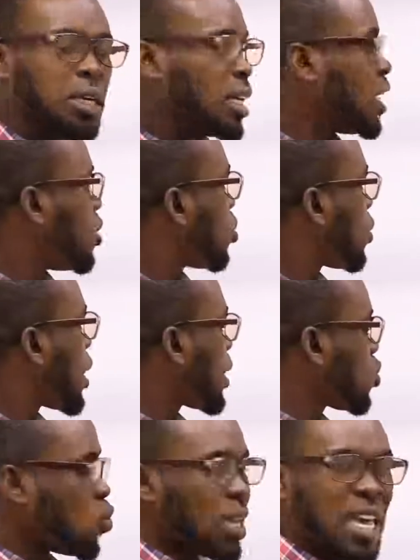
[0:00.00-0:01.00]
in order
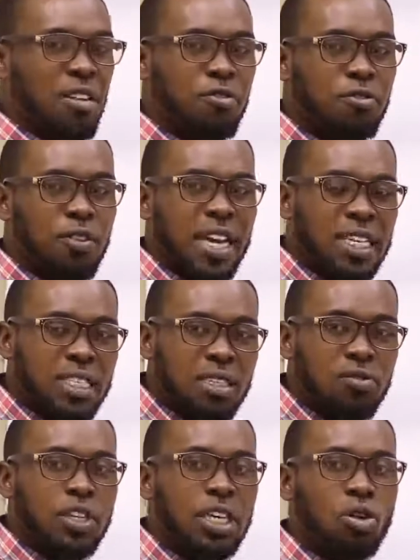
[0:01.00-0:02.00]
to
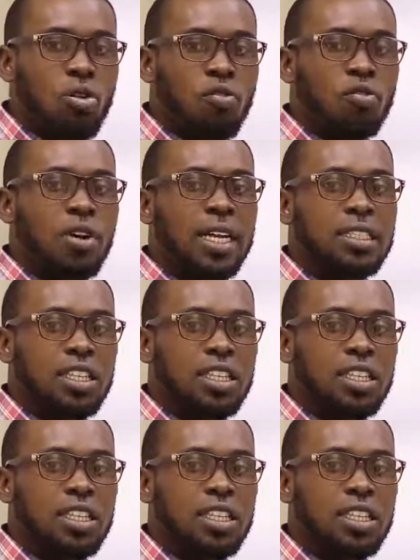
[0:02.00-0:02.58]
effectively convert